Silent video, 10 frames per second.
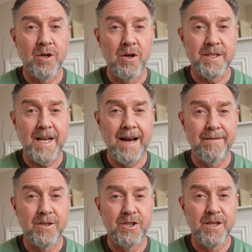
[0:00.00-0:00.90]
cost
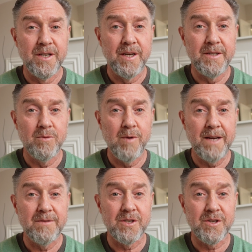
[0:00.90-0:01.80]
averaging is a way
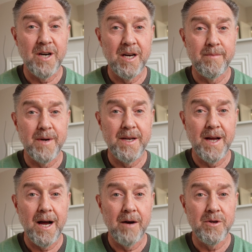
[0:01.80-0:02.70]
of describing
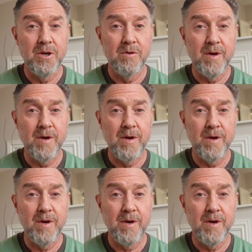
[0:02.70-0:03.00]
how you